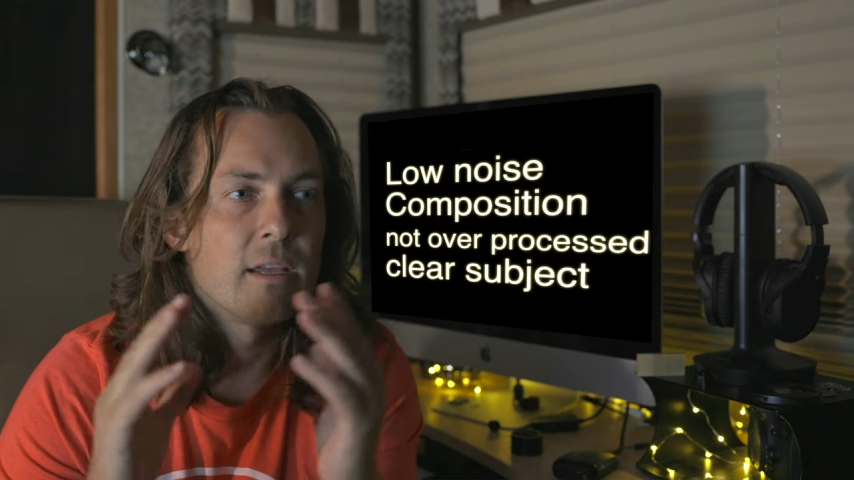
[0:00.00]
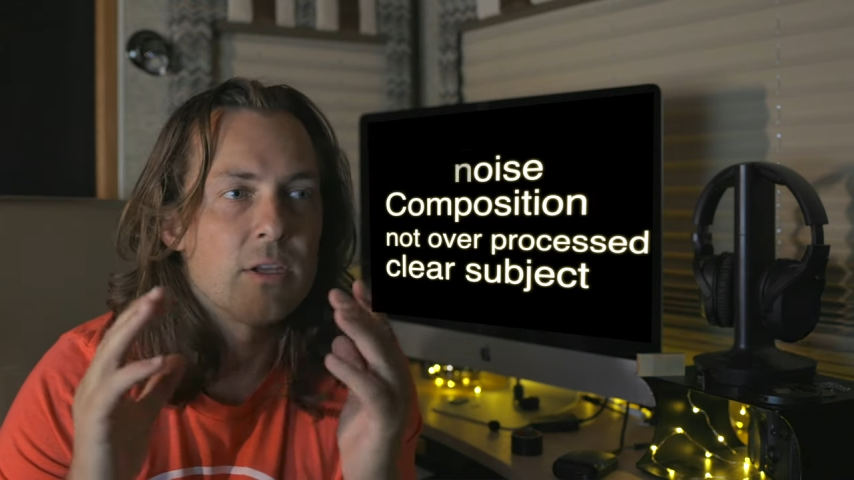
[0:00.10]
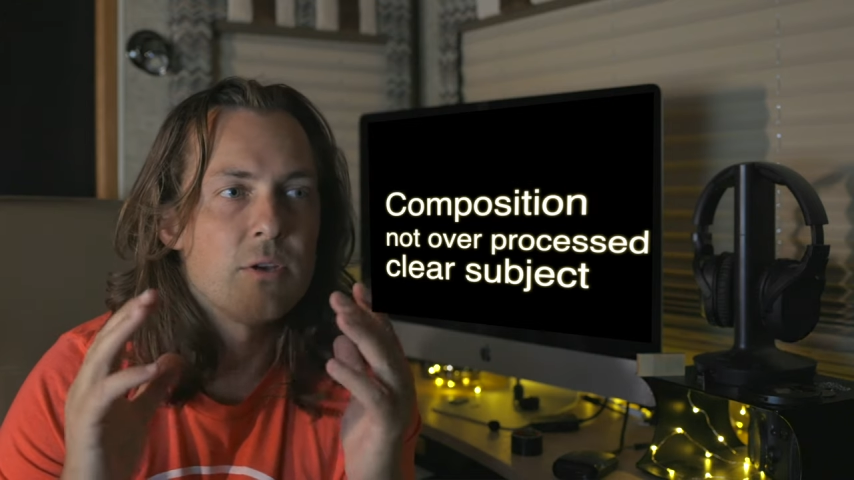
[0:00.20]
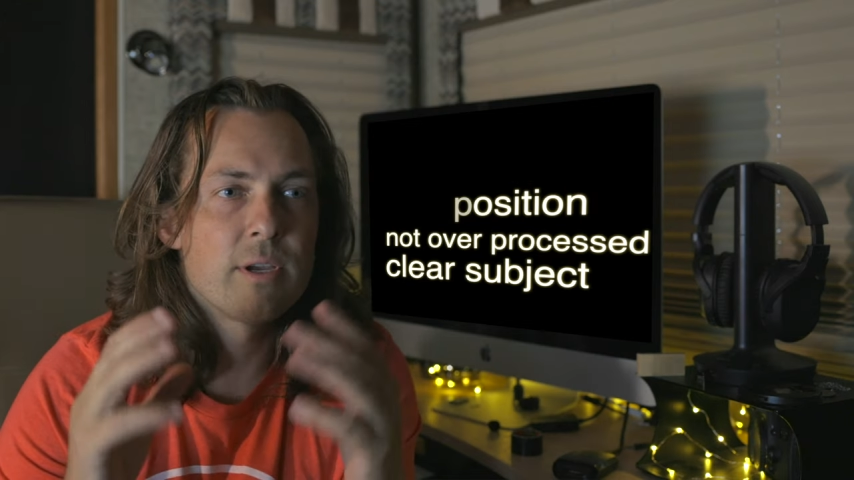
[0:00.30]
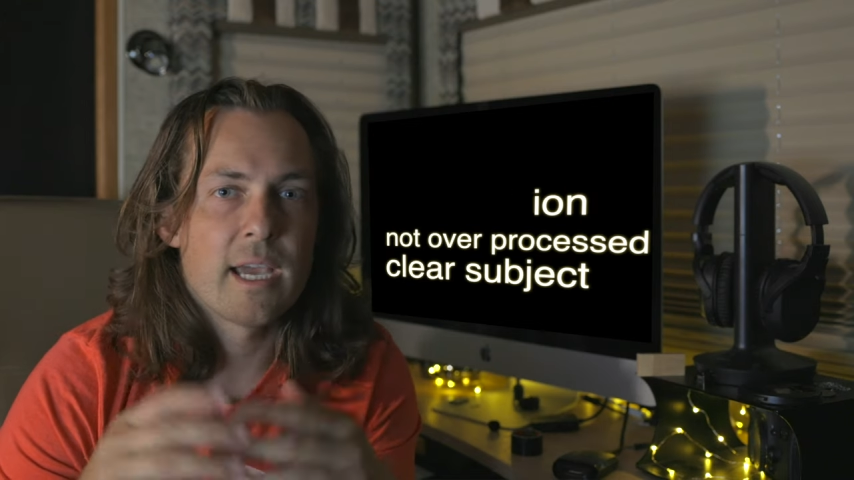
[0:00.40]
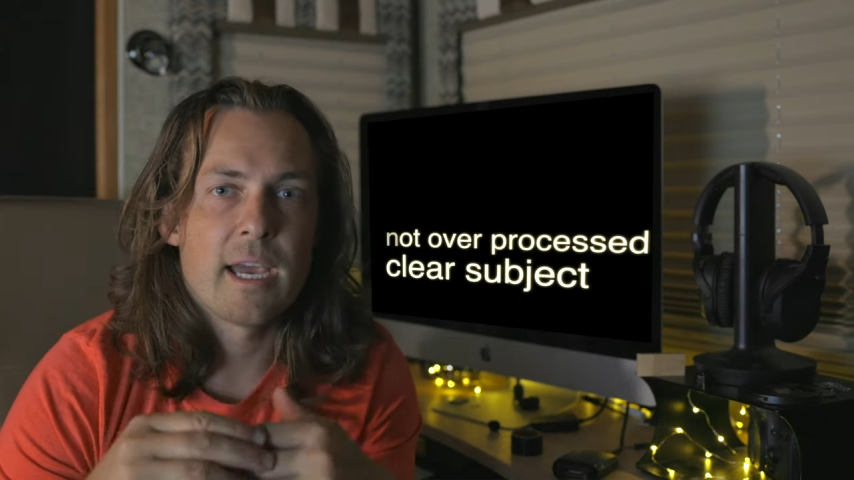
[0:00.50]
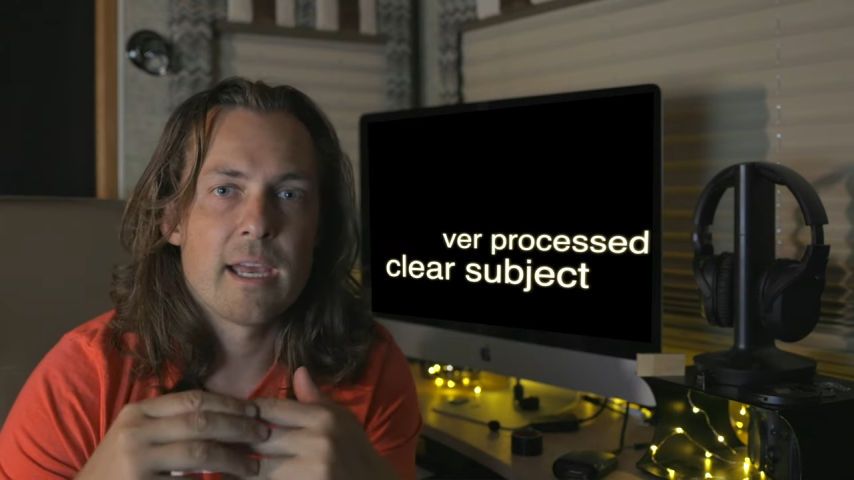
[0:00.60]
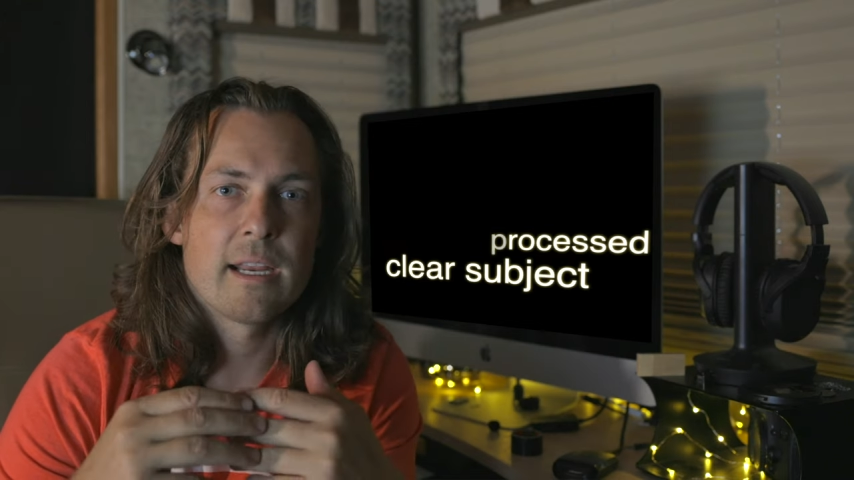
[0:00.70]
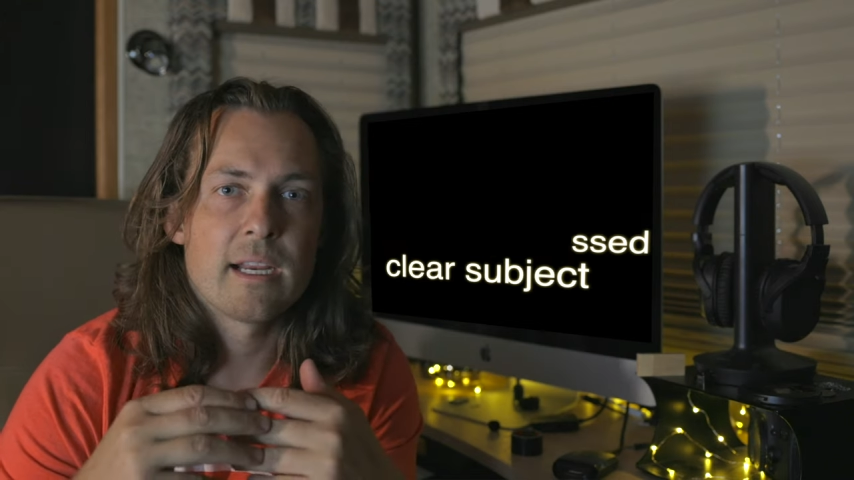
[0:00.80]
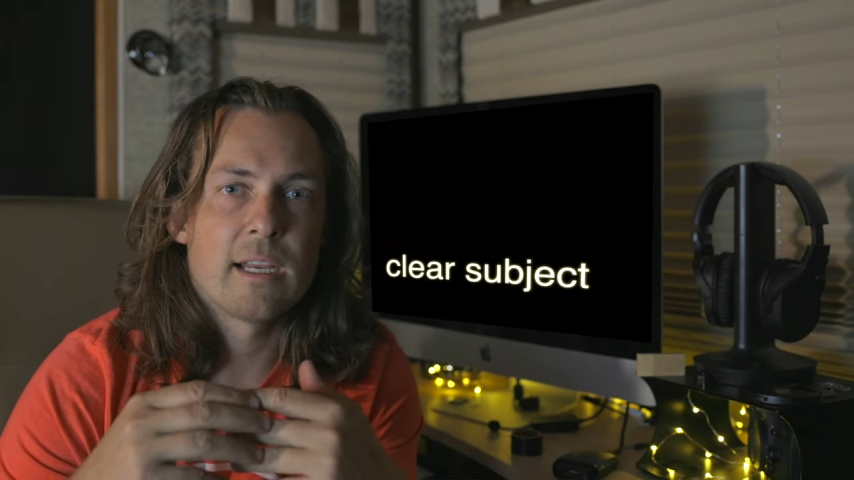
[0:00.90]
You
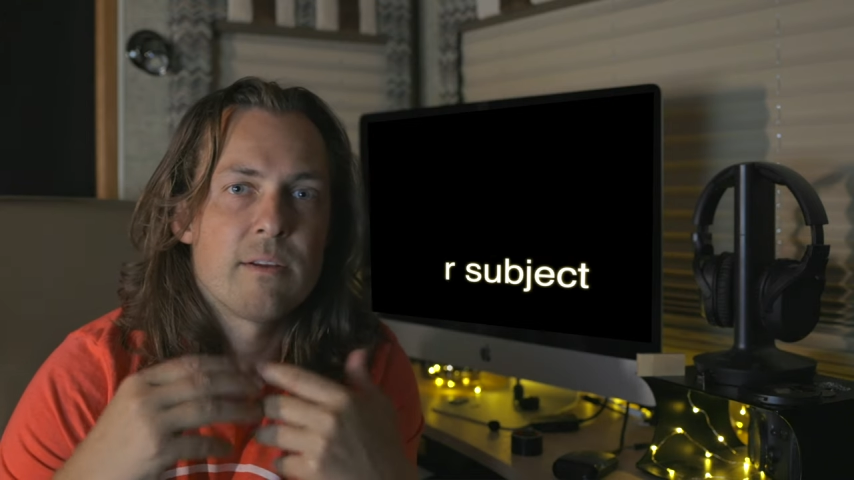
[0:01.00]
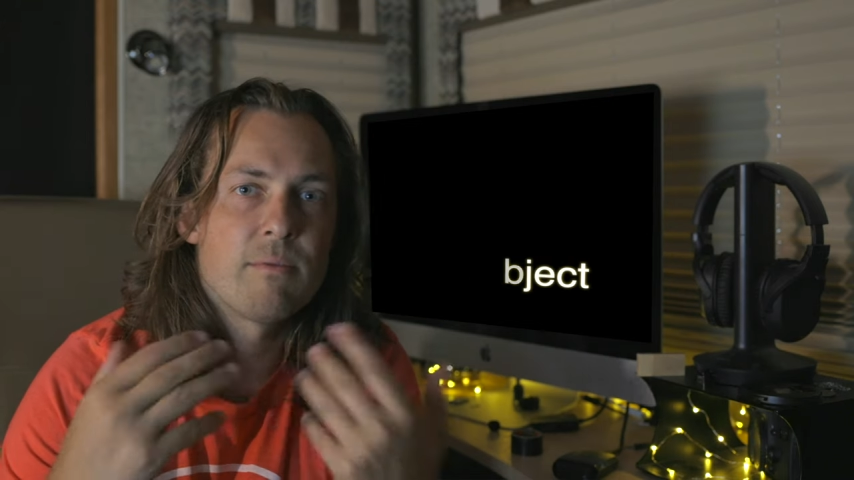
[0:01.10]
get a